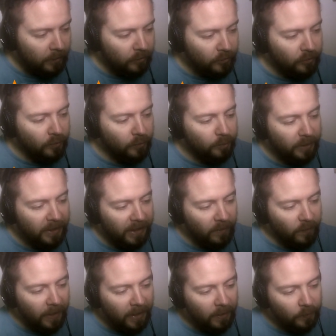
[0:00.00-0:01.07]
to play
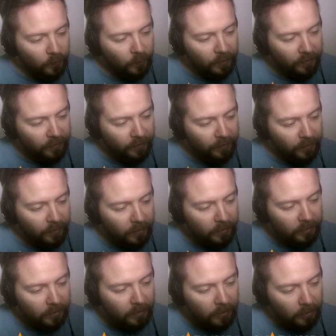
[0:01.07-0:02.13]
around with
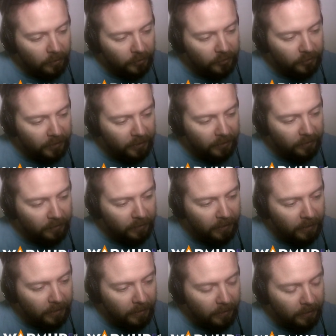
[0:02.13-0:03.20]
lost and
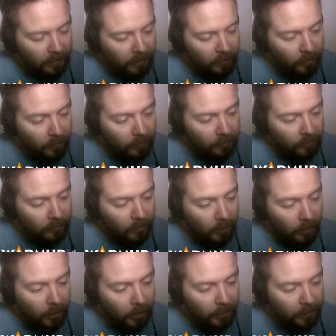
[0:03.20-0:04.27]
or
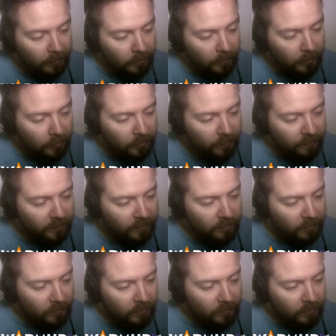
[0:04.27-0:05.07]
hard and soft